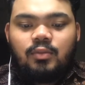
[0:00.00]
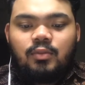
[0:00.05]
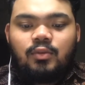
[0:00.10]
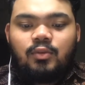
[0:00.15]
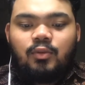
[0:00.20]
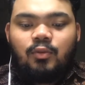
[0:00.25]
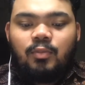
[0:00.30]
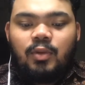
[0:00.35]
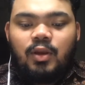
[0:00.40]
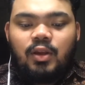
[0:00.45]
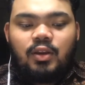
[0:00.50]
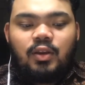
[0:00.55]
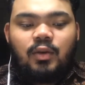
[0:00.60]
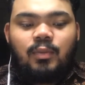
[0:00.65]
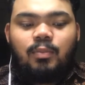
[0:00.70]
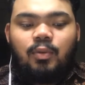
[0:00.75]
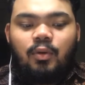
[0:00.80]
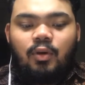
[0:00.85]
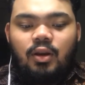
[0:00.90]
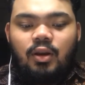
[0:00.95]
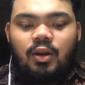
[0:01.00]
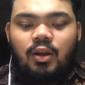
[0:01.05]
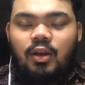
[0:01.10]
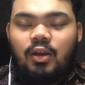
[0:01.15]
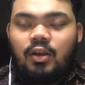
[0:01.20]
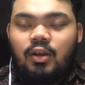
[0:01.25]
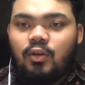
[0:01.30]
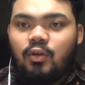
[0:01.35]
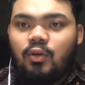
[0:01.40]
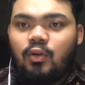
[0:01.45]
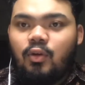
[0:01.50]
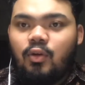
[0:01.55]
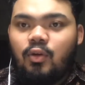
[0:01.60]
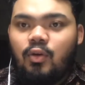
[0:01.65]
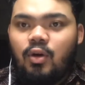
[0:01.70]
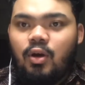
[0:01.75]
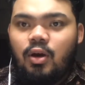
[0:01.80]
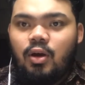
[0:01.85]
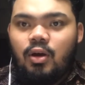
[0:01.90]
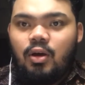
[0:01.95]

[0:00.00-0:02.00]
to make the ball go